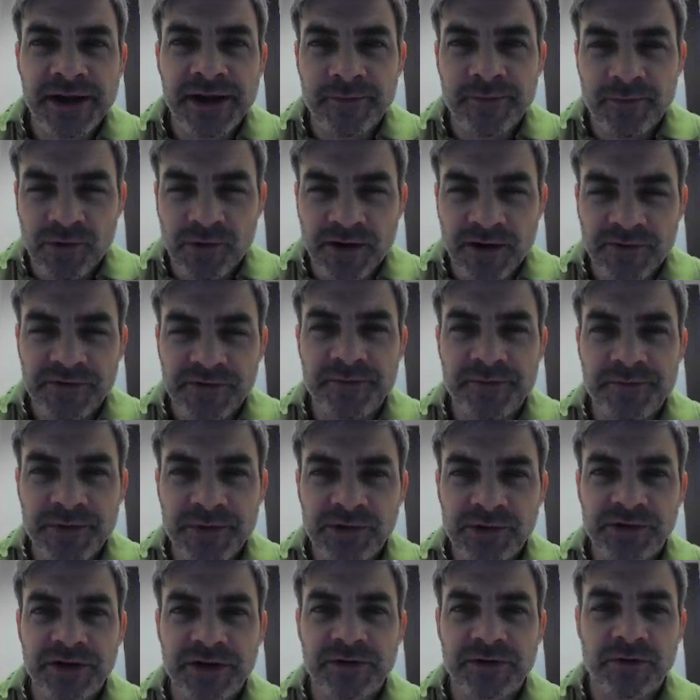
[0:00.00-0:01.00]
and
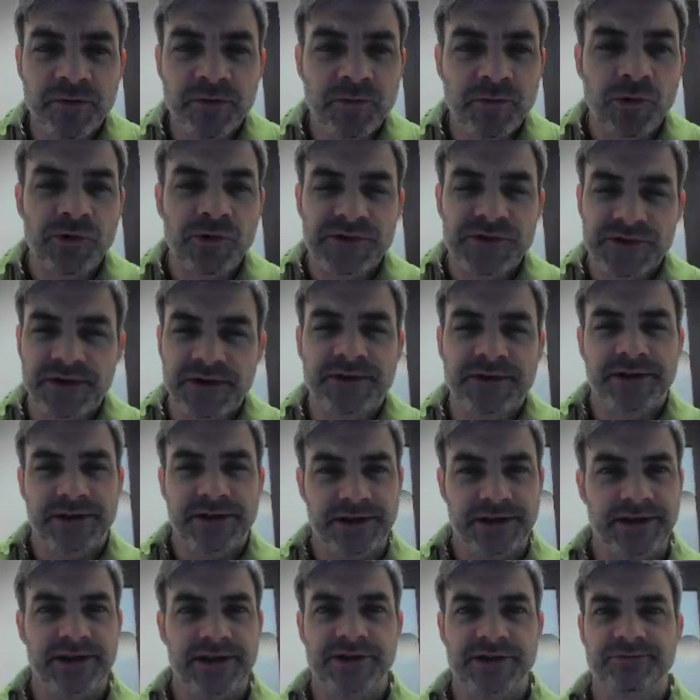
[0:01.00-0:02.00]
profitability reports on the
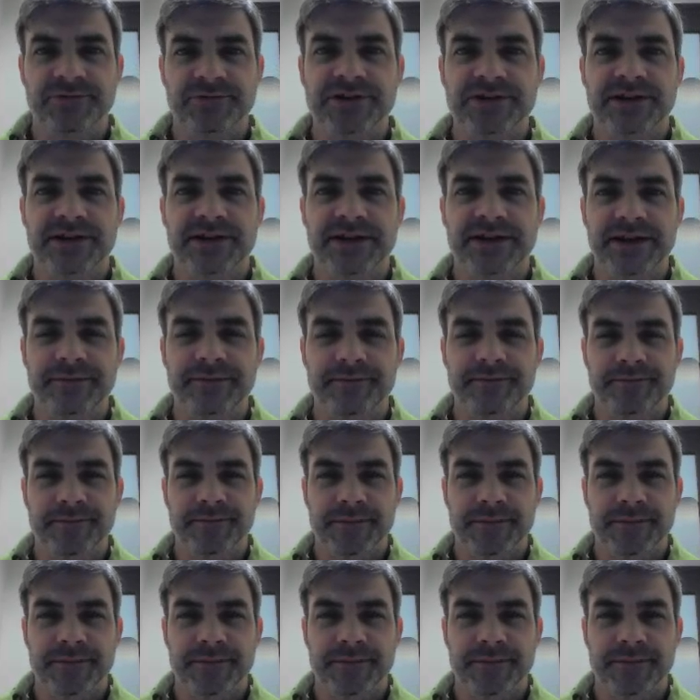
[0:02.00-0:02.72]
engagement type.